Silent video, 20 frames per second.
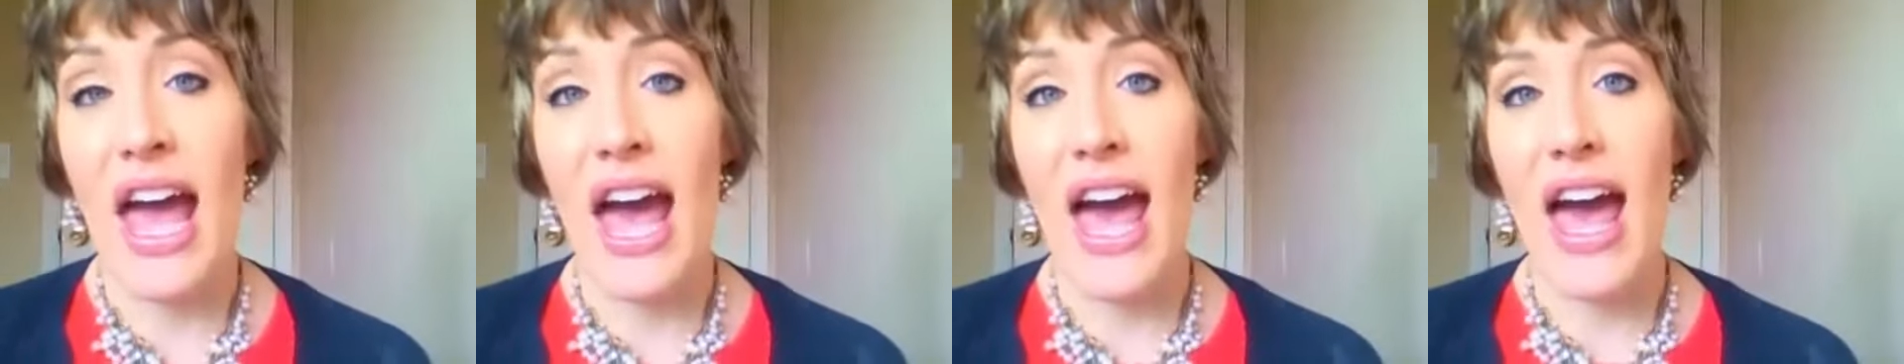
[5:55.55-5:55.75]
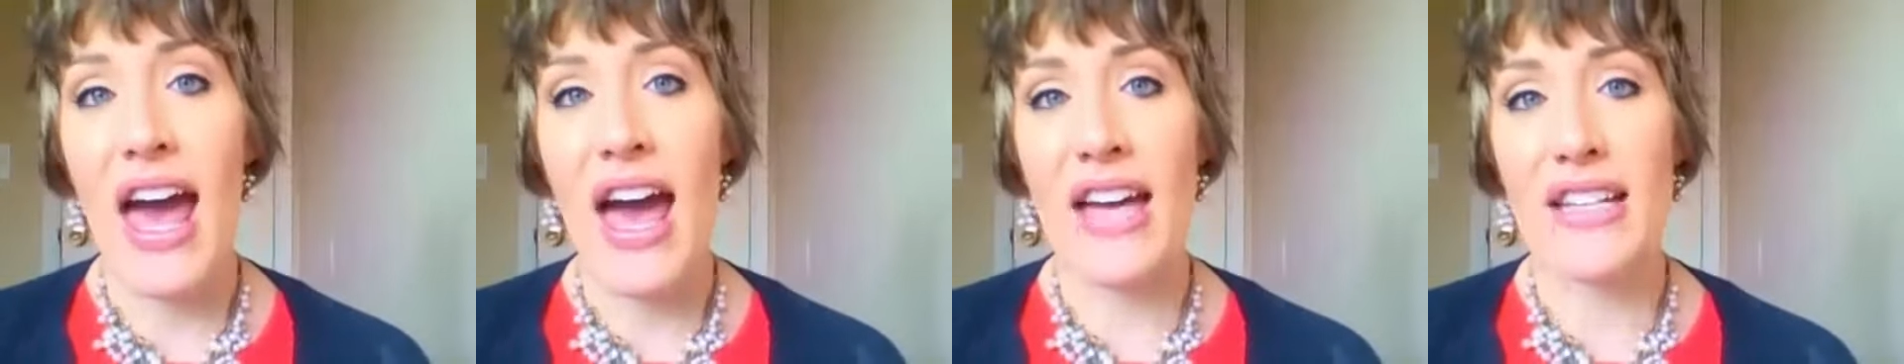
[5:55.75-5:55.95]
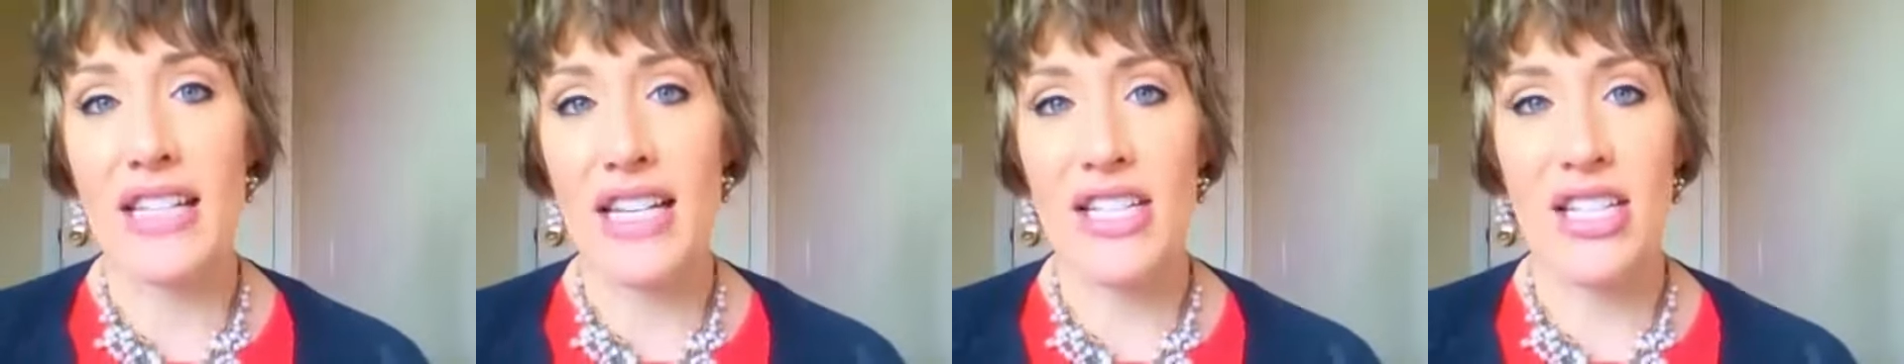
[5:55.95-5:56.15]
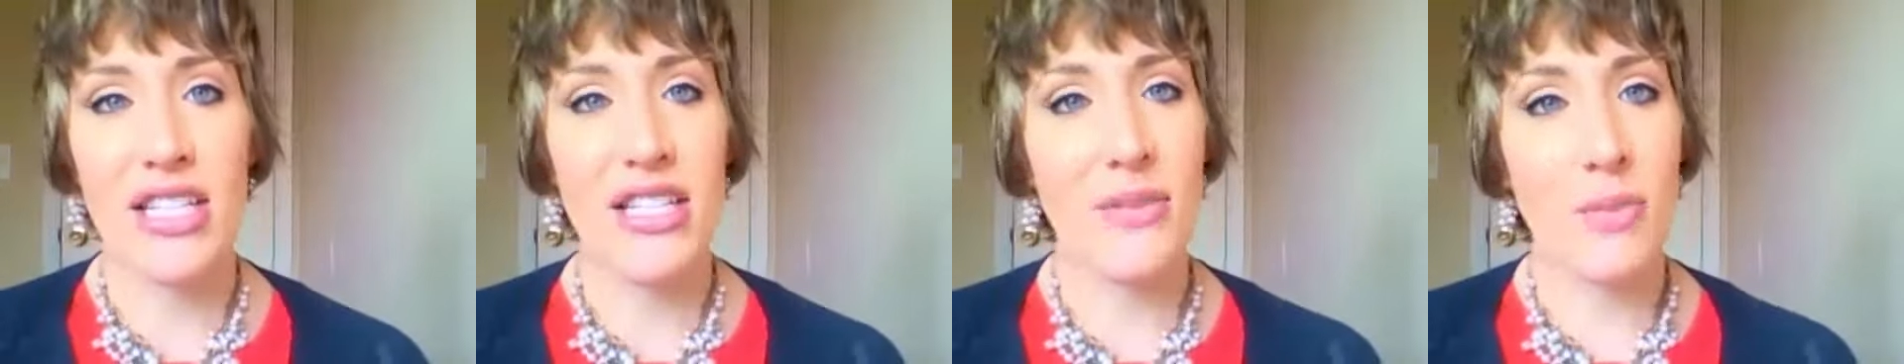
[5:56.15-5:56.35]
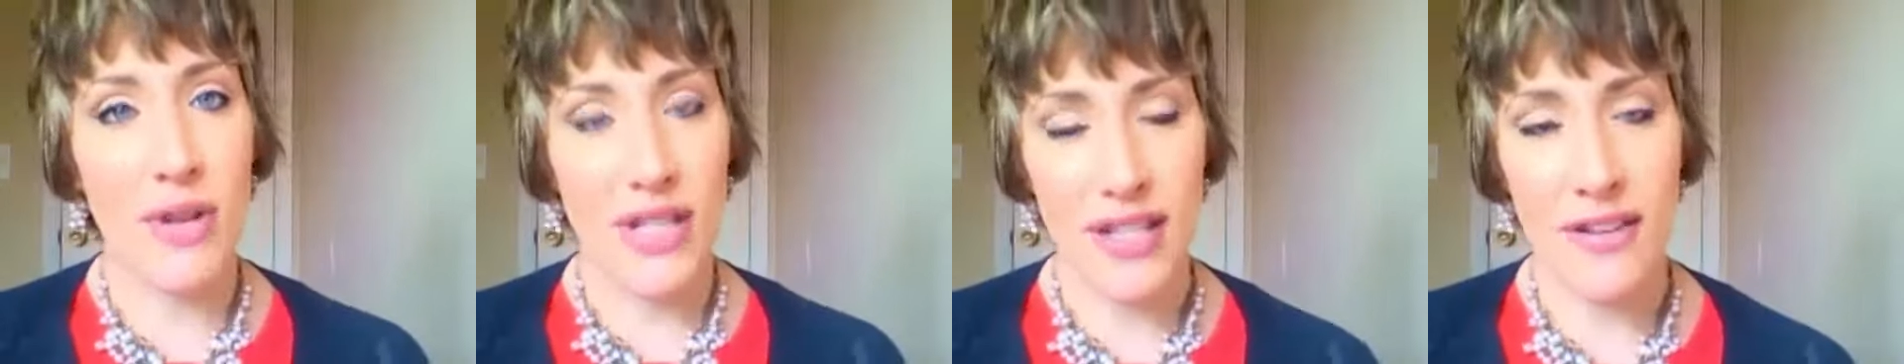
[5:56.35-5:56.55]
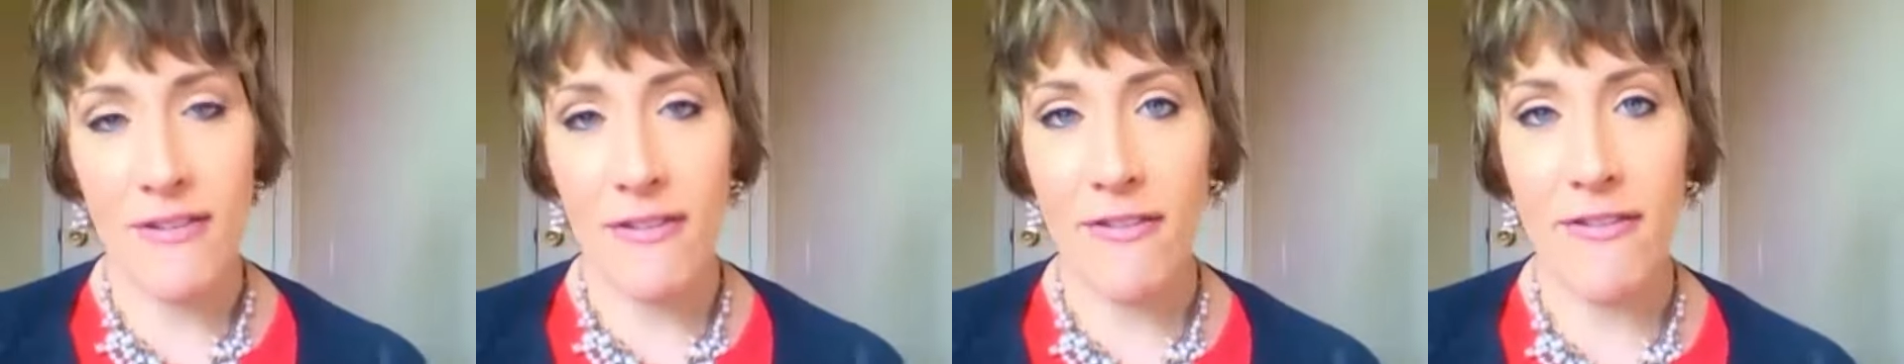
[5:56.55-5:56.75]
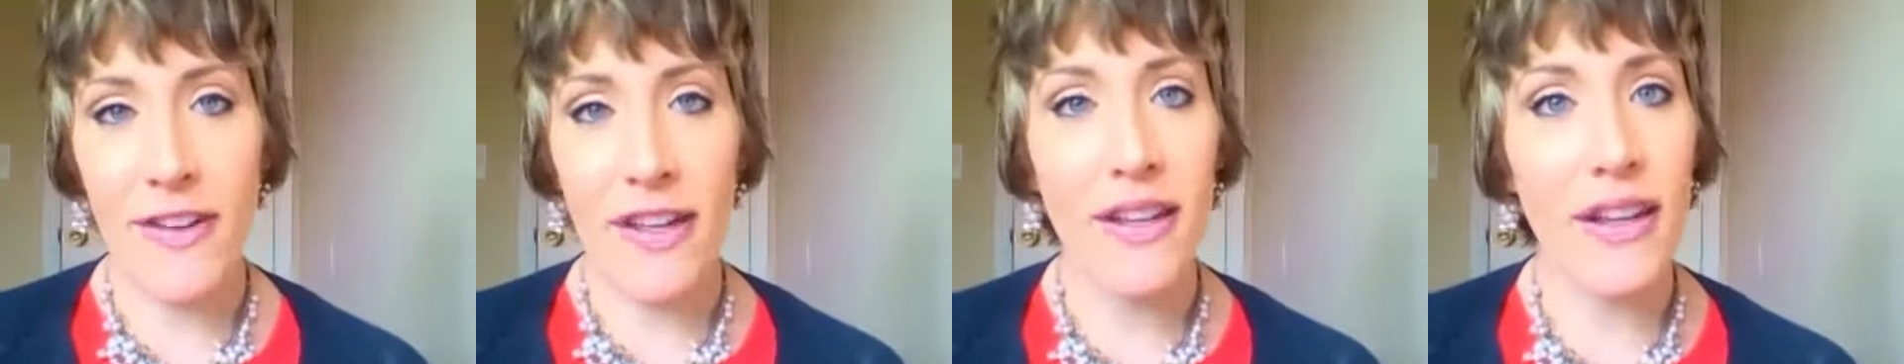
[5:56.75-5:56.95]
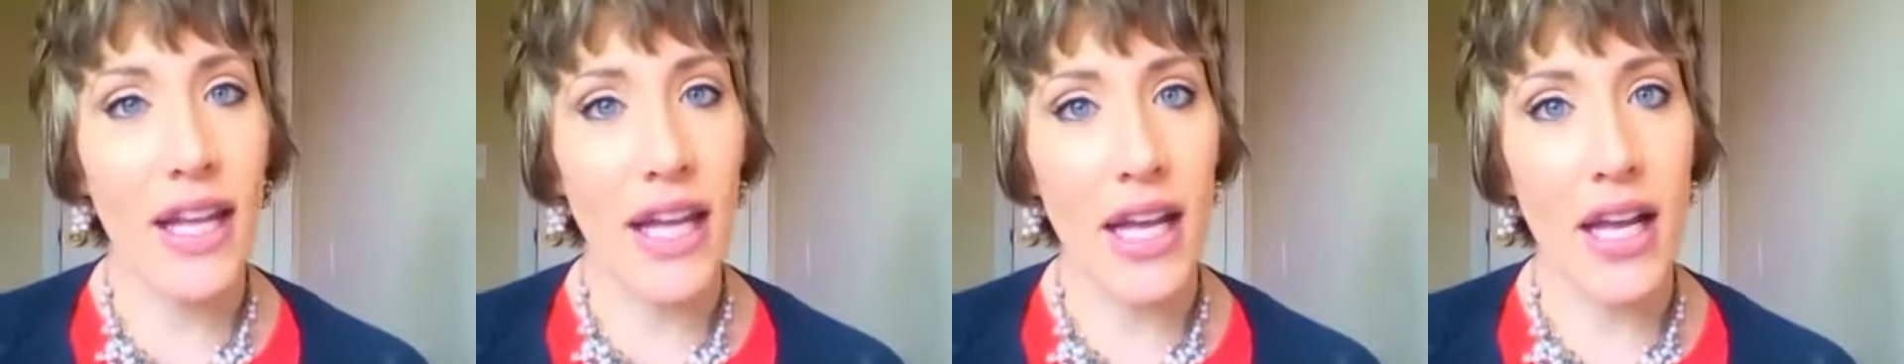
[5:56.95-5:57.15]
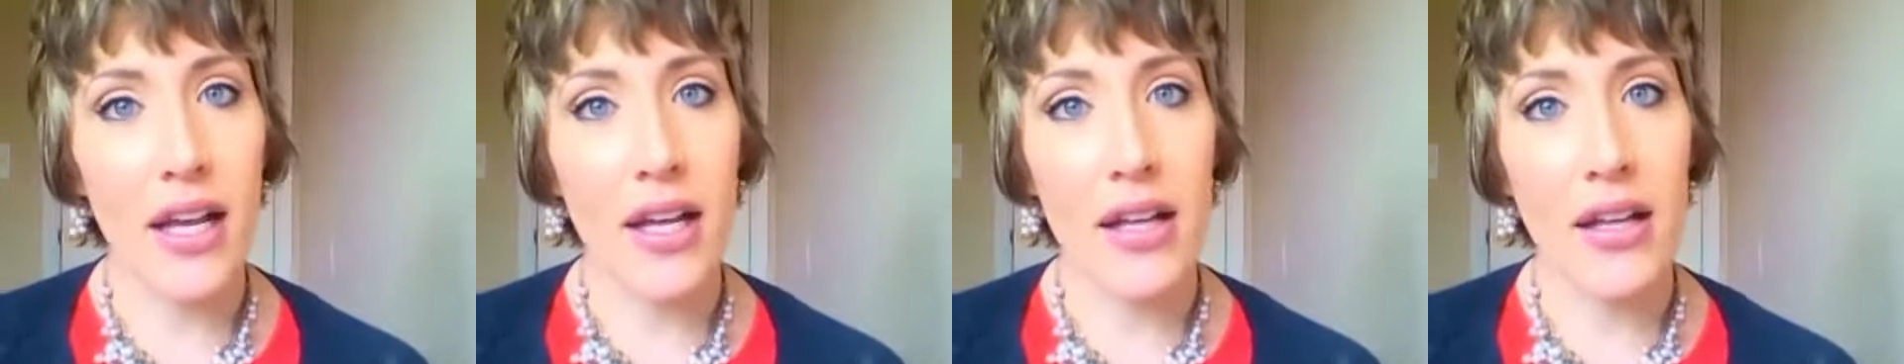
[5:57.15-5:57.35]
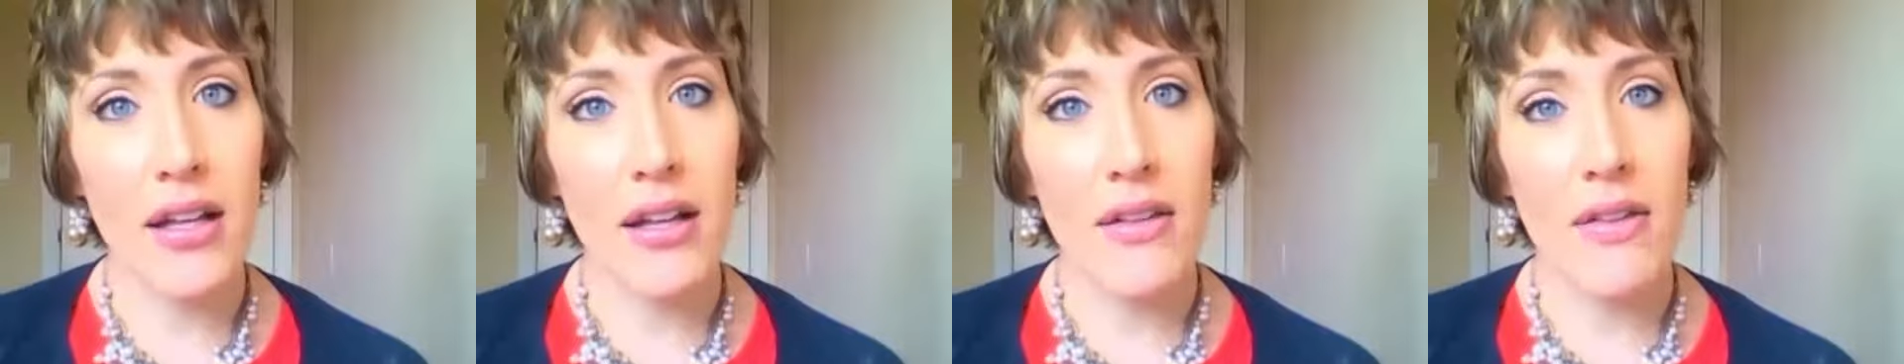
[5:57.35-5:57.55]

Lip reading: and I just wasn't feeling